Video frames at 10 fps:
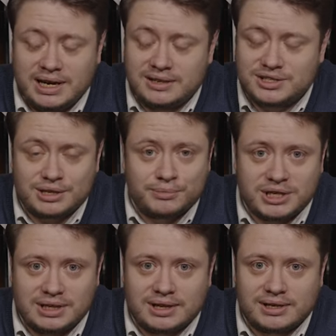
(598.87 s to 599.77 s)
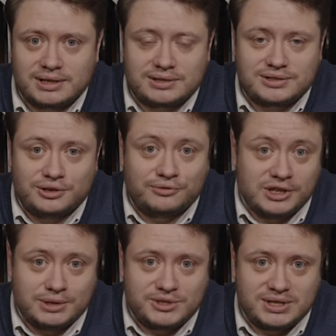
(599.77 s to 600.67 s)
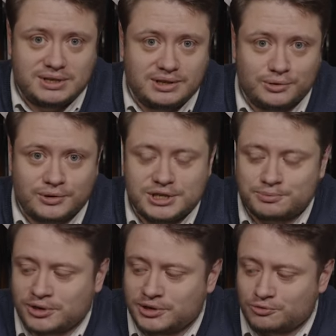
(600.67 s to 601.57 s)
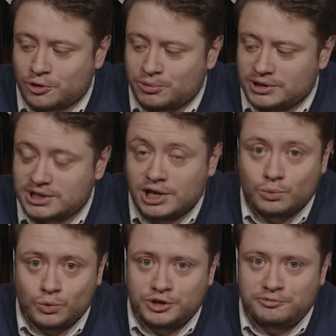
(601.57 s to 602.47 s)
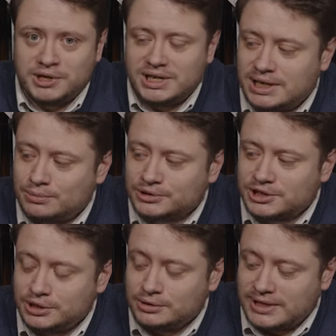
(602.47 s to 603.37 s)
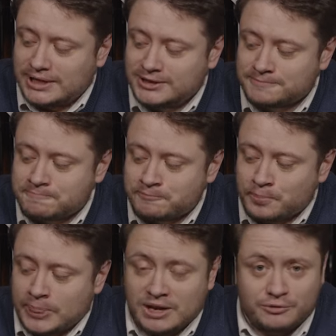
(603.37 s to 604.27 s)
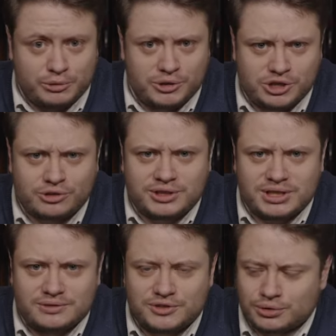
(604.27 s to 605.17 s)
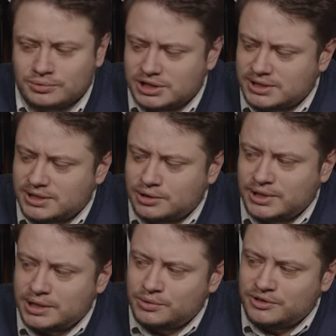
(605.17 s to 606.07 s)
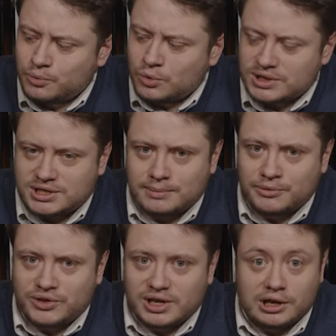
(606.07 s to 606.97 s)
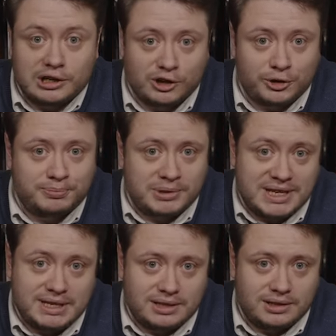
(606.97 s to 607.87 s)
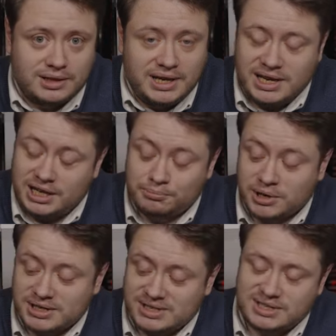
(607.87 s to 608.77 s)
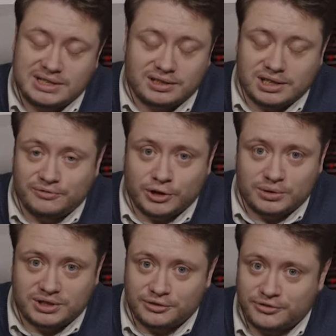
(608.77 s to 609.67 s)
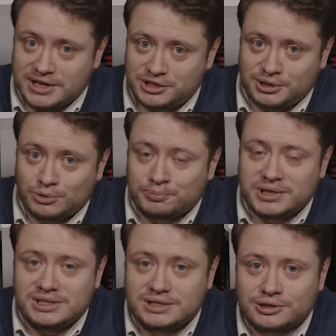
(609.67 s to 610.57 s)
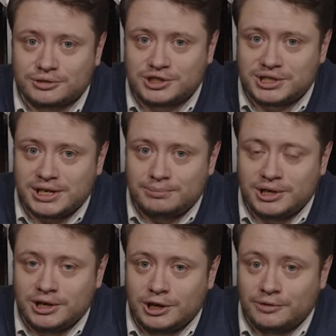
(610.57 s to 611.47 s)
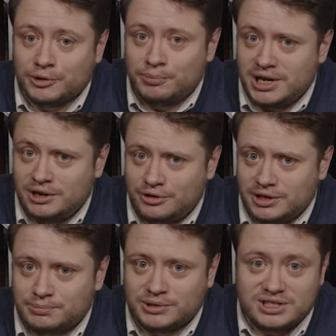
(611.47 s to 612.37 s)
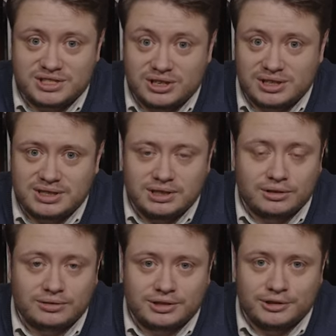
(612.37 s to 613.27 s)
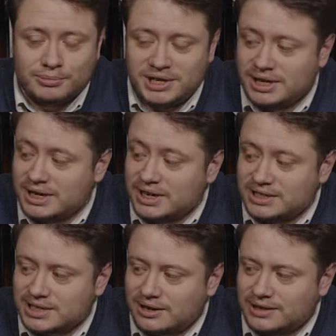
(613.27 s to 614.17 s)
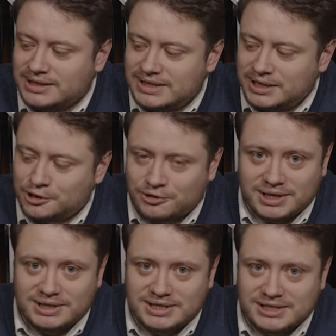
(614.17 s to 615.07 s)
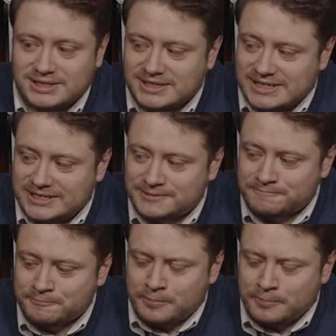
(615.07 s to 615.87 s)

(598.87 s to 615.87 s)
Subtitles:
And somebody like Sir Philip Sidney or his brother Robert would have able to do that. For the majority of soldiers, though, they would have worn something a lot plainer. It might still evoke the fashionable peas cod shape of the period, but it's certainly not going to be as highly decorated as this.